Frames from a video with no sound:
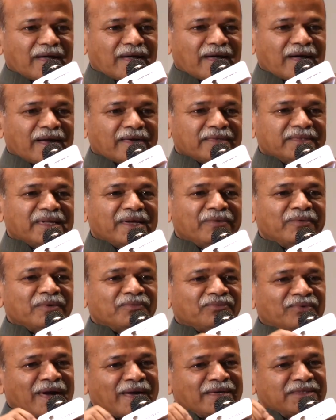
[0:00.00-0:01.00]
And they will
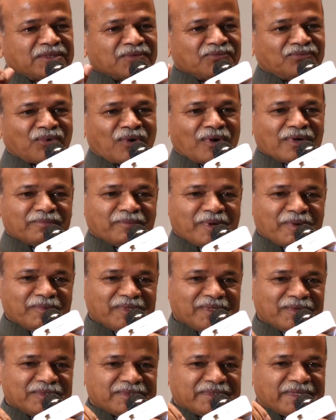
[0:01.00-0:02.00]
find some fault. Maybe
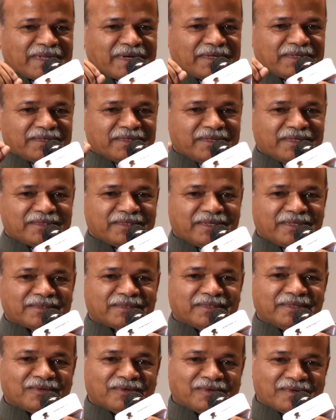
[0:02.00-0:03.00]
they will say that
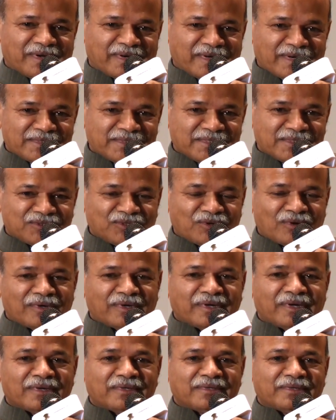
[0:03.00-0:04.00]
this, you know, analysis is not
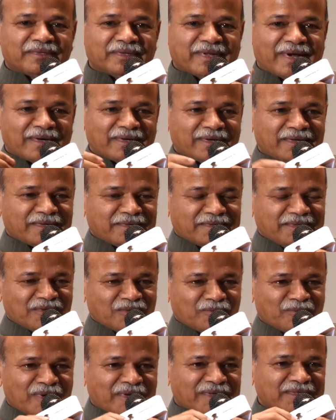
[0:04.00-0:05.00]
done, that, you
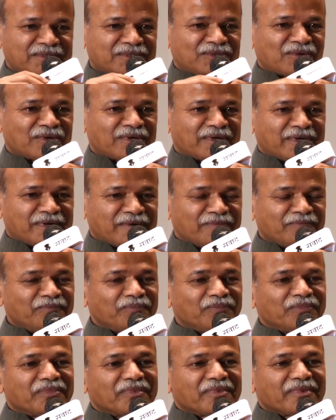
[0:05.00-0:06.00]
know, part is not done.
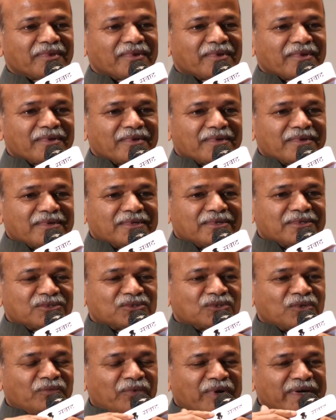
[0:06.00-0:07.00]

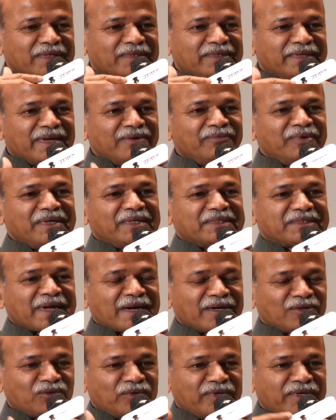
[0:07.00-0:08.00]
So then we
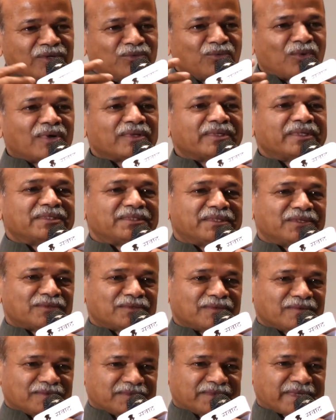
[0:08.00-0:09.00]
decided to involve this, you
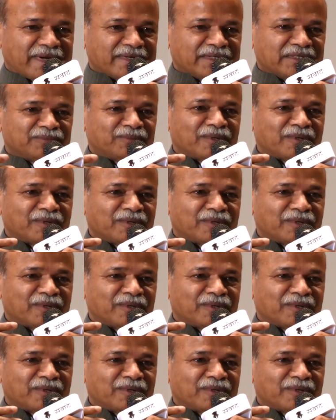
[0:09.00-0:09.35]
know, scientists